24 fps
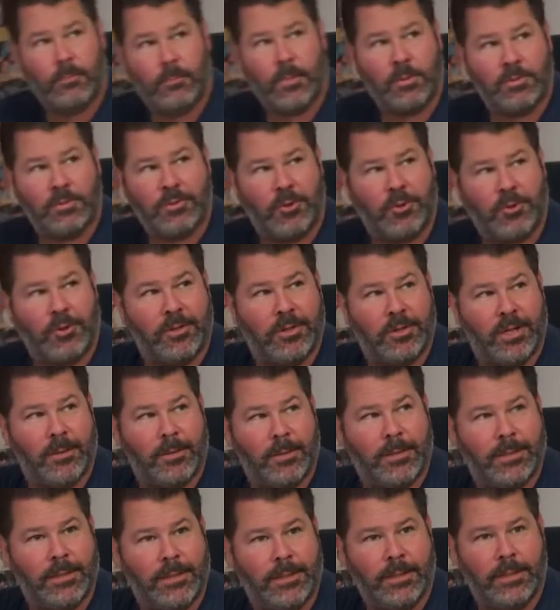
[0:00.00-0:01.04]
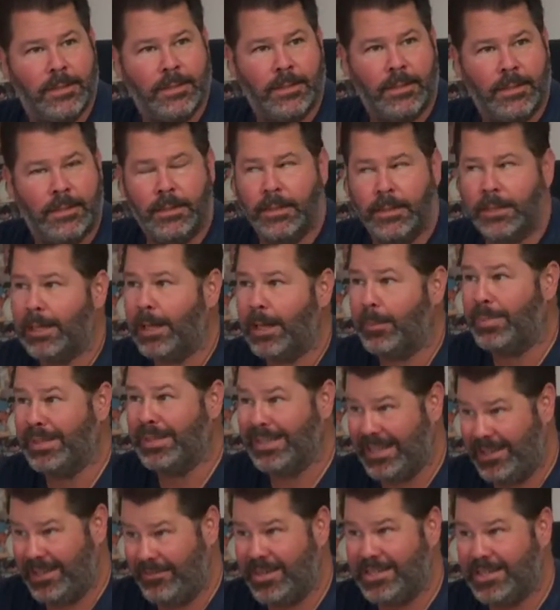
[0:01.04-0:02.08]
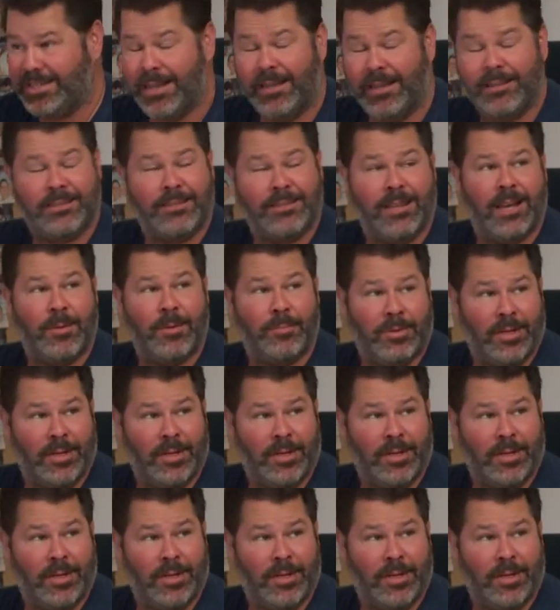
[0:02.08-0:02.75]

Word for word: Seen Andy? Hello, Tommy. I believe he's outside